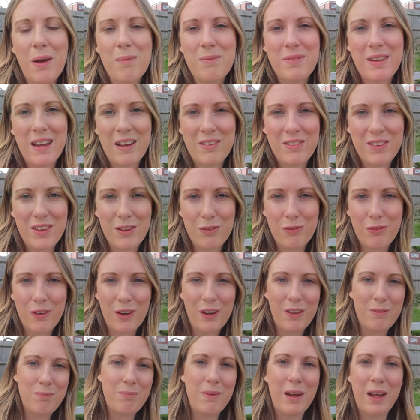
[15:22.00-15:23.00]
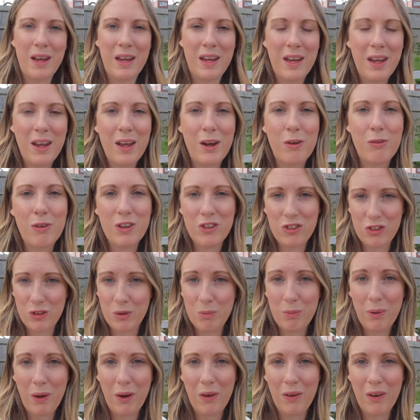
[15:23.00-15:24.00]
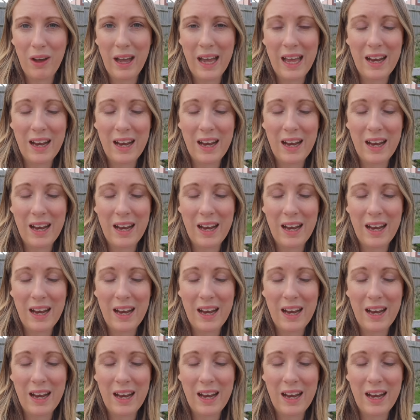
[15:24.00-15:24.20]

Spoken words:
down to the front of my original plot,